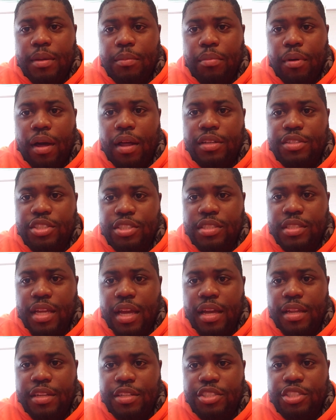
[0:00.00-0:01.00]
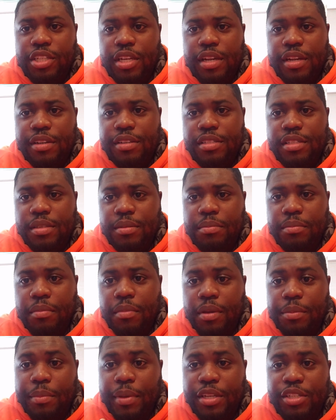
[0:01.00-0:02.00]
polishing down the chairs and
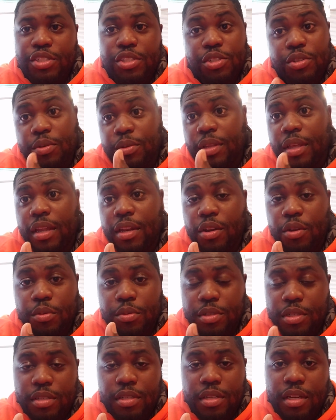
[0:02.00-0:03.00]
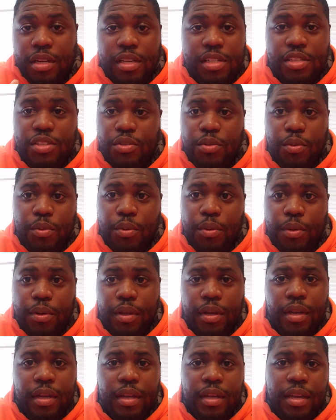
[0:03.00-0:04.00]
making sure that no dust or
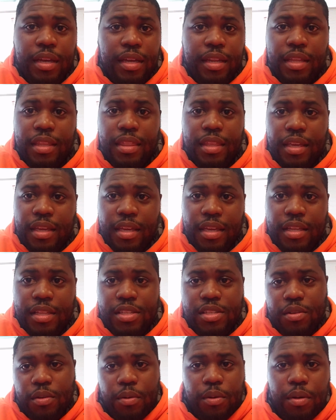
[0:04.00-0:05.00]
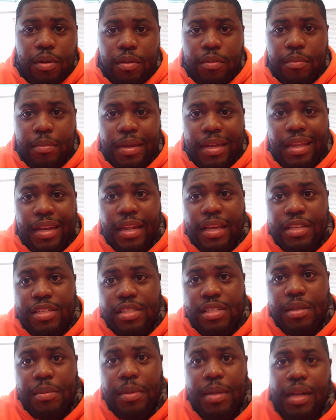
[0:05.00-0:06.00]
anything gets on them, and as
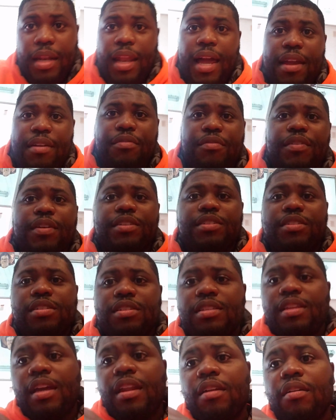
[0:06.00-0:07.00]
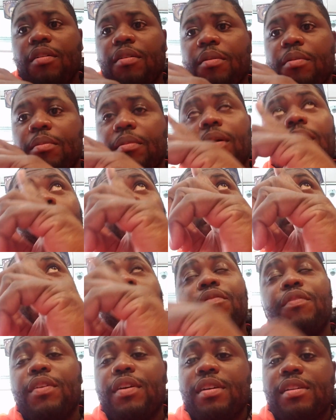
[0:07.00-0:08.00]
some of the light fixtures that are
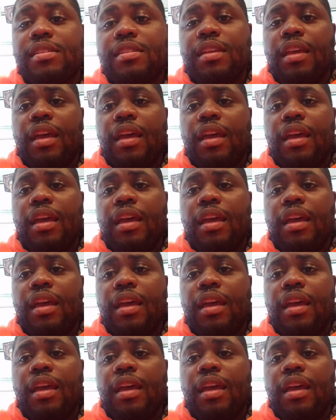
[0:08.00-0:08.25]
above us